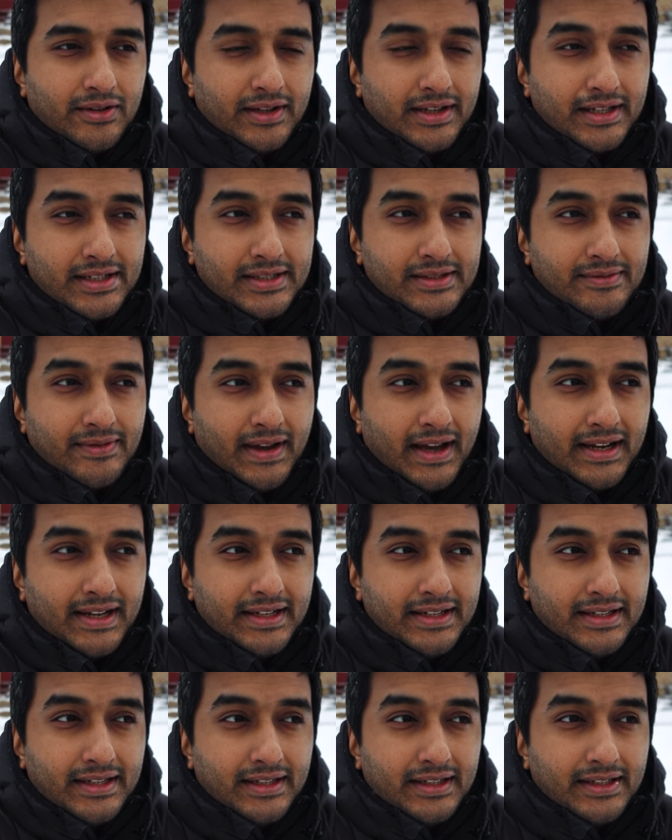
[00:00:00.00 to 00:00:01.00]
it's
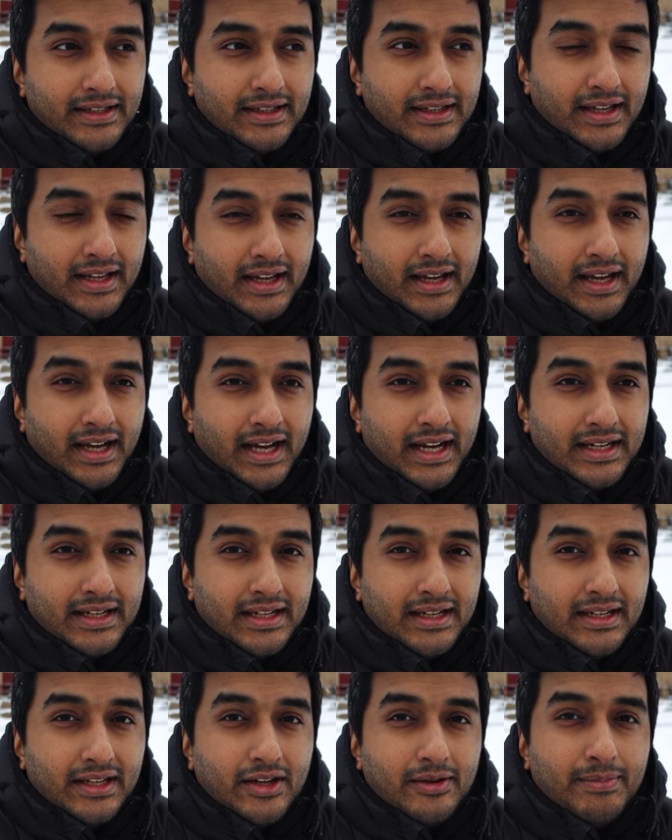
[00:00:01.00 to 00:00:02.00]
valid
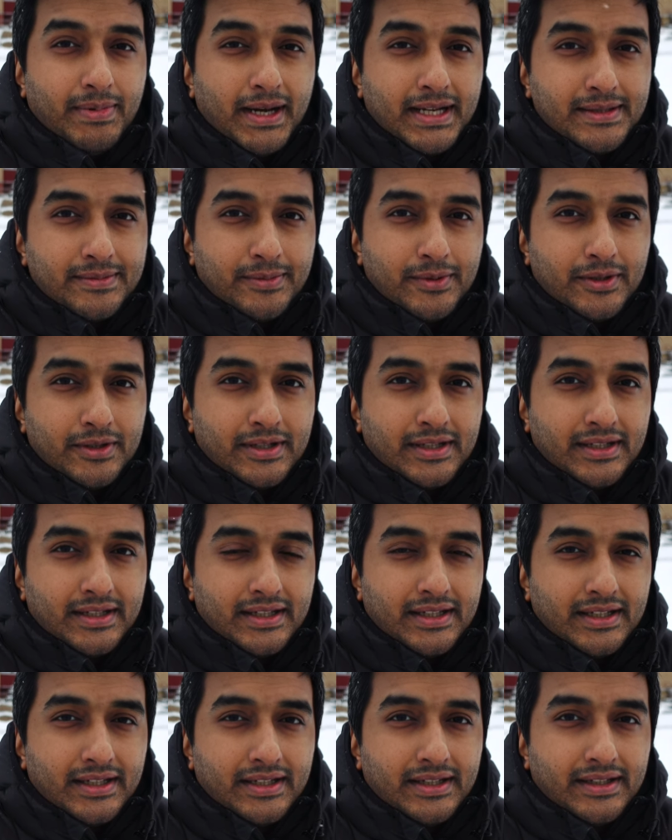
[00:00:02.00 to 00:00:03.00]
until your passport
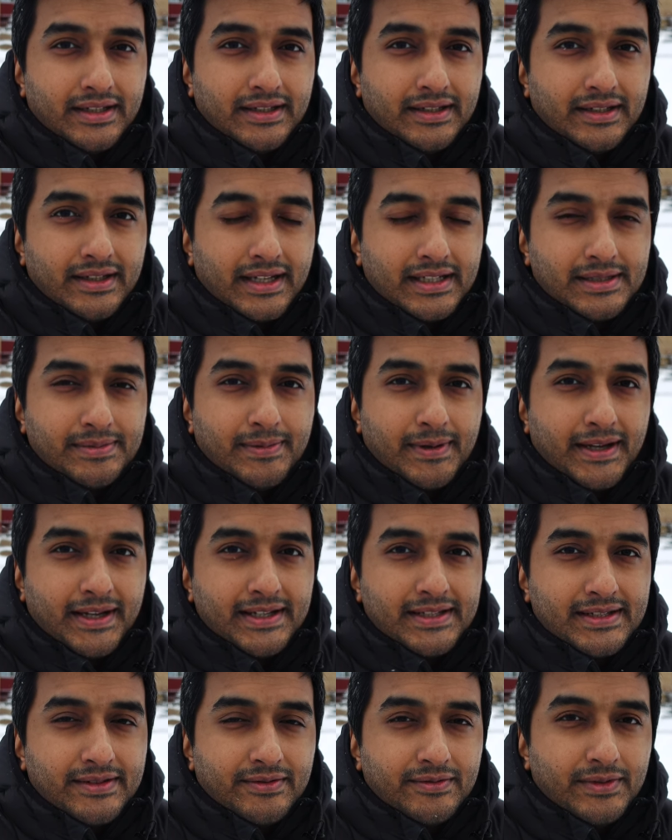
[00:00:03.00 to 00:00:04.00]

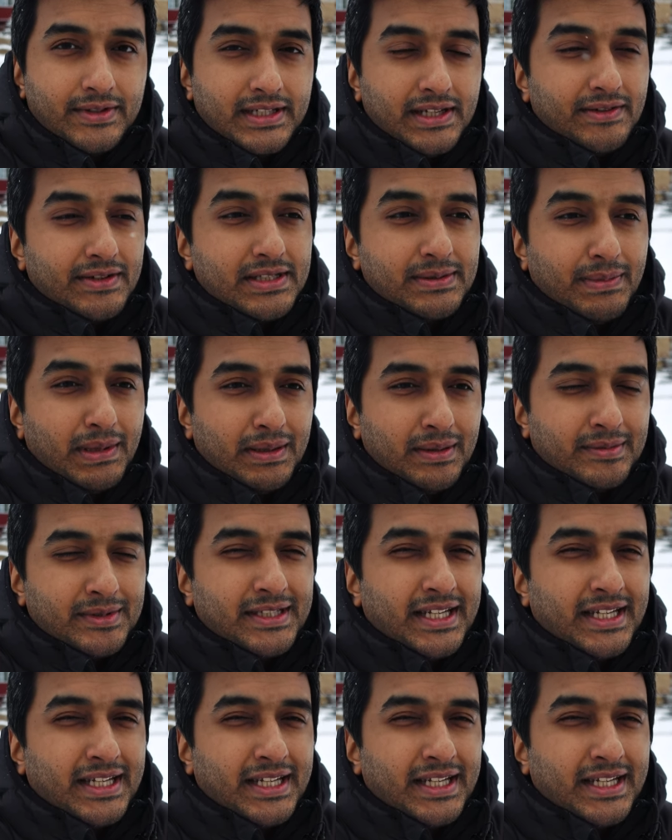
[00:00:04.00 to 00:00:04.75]
expires, whichever is minimum.